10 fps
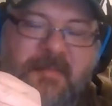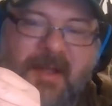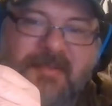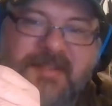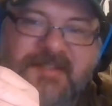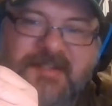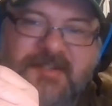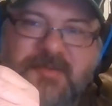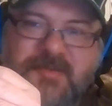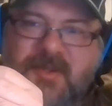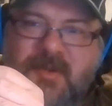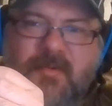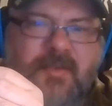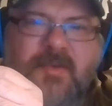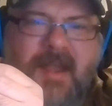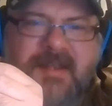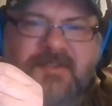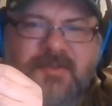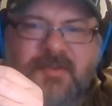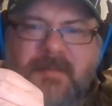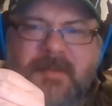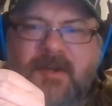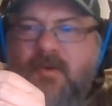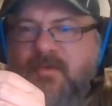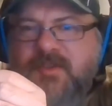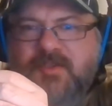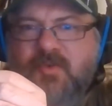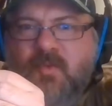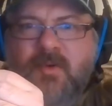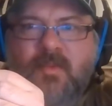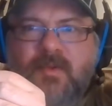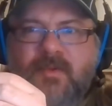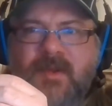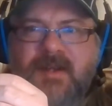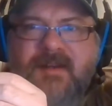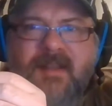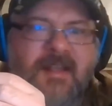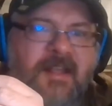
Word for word: about this issue. So if you guys do, let me know if it's a story worth reading,